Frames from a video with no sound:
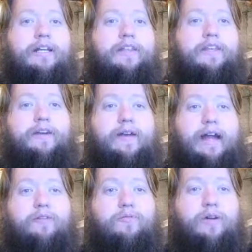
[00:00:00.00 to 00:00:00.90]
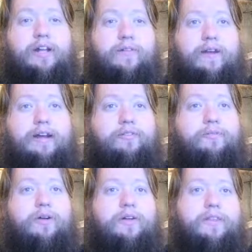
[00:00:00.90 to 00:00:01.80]
They're out running around
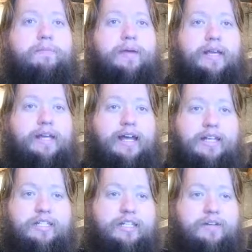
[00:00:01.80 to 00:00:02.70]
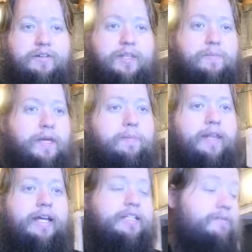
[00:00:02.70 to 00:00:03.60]
while the big guys deal with the big plans.